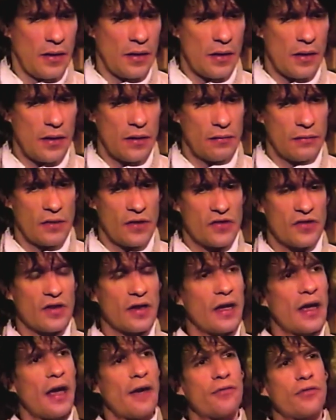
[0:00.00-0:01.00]

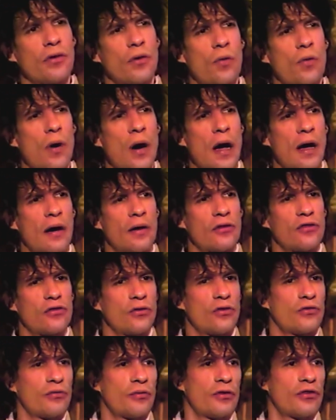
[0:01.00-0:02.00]
listening after a while as
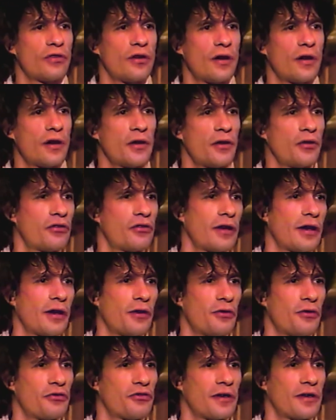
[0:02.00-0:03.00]
soon as we started using
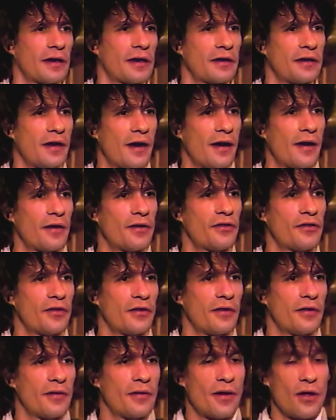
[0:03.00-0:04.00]
acoustic guitars, you
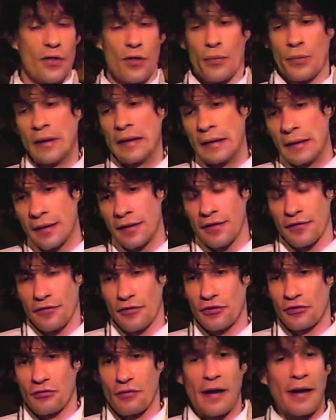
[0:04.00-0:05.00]
know, although we did on the
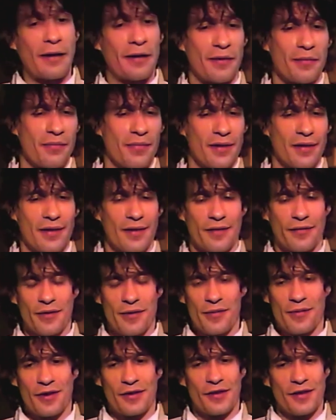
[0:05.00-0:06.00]
first record, but not very
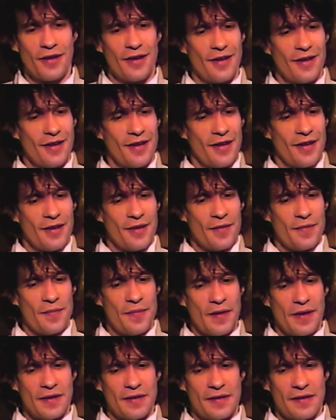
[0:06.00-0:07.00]
much.
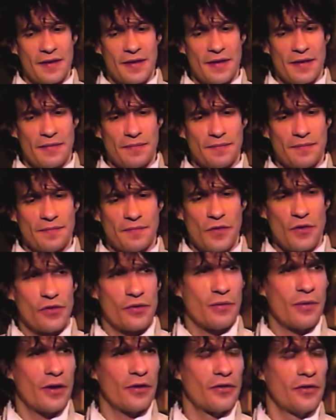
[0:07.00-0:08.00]
But what was the
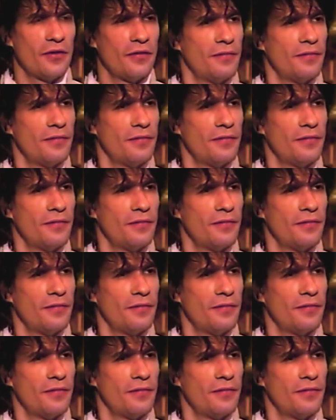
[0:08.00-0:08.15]
question?